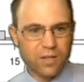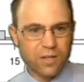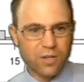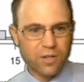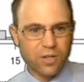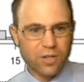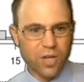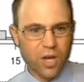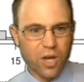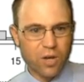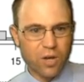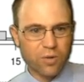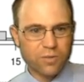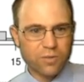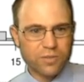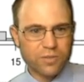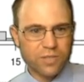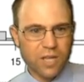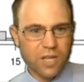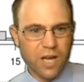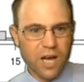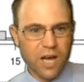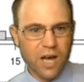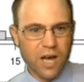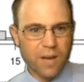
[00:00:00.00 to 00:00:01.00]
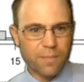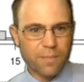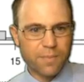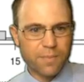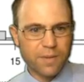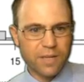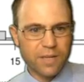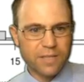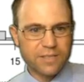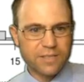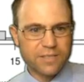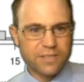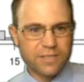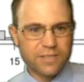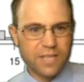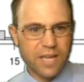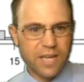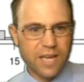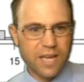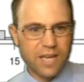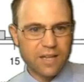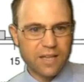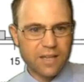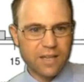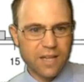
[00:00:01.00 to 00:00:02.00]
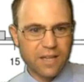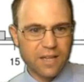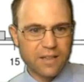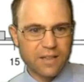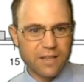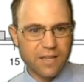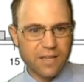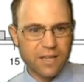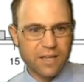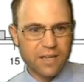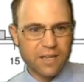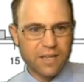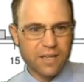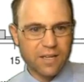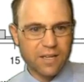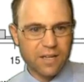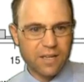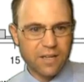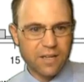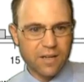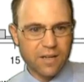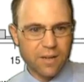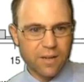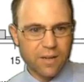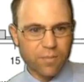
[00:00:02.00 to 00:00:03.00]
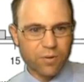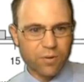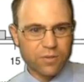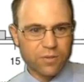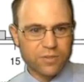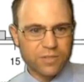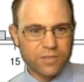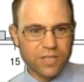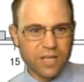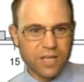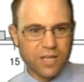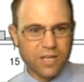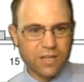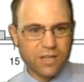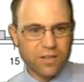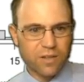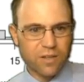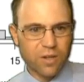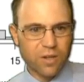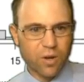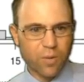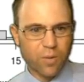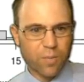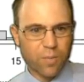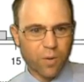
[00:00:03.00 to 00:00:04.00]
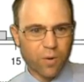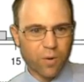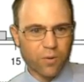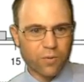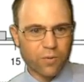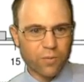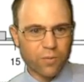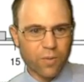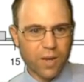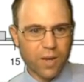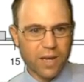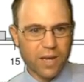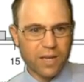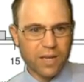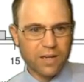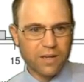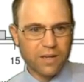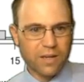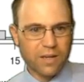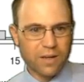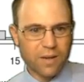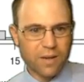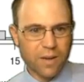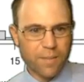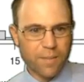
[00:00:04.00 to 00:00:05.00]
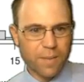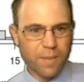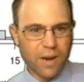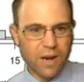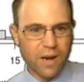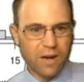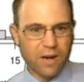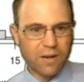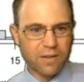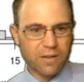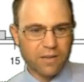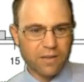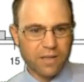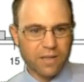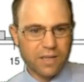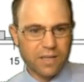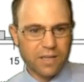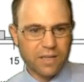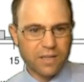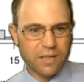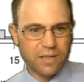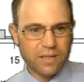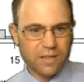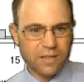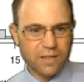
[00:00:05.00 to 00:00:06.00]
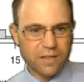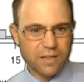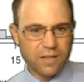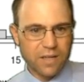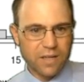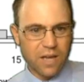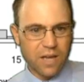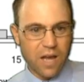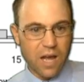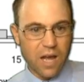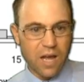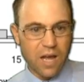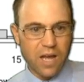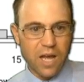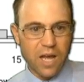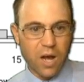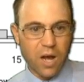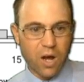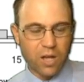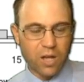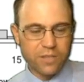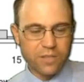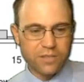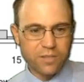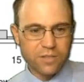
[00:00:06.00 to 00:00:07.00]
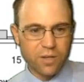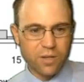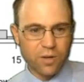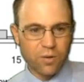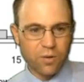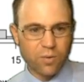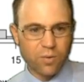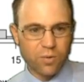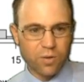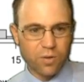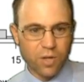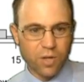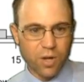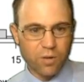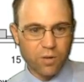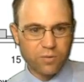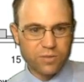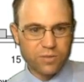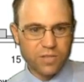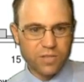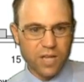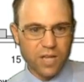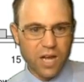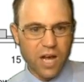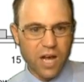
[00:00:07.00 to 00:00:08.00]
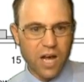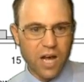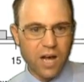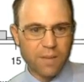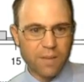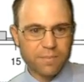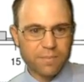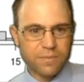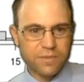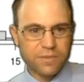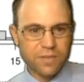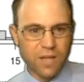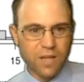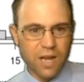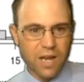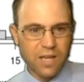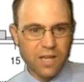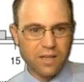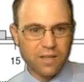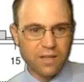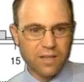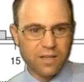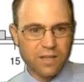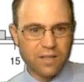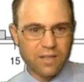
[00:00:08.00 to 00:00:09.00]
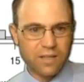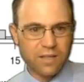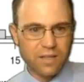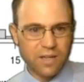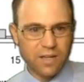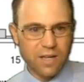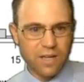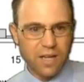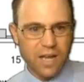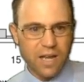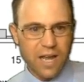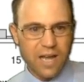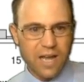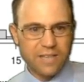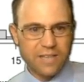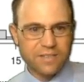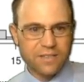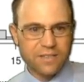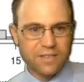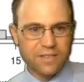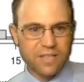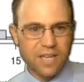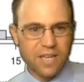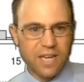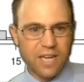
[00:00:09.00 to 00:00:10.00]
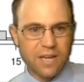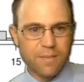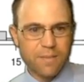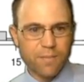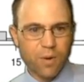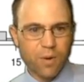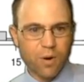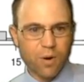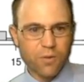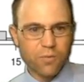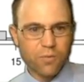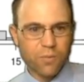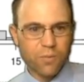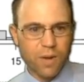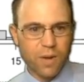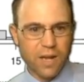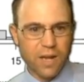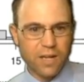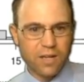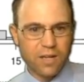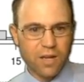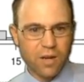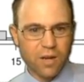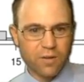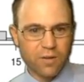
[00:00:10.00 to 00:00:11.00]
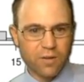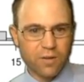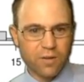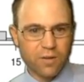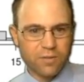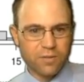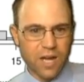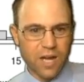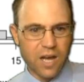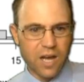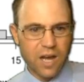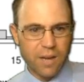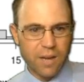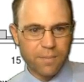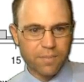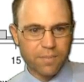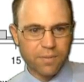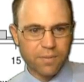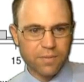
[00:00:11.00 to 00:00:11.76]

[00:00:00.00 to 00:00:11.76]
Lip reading: goes up, it's saying that the percent low birth weight apparently also goes up slightly. As the teen birth rate goes up,